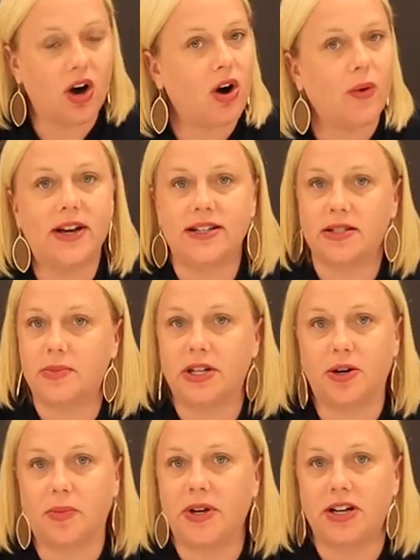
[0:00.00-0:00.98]
always a
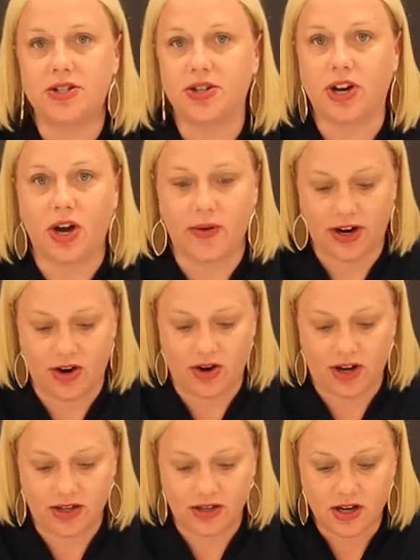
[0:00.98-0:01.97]
bigger picture going
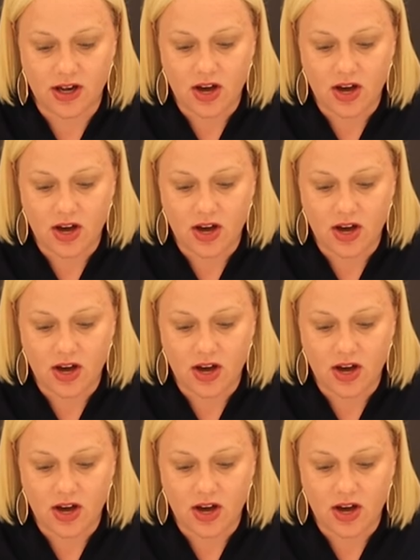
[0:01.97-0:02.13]
on,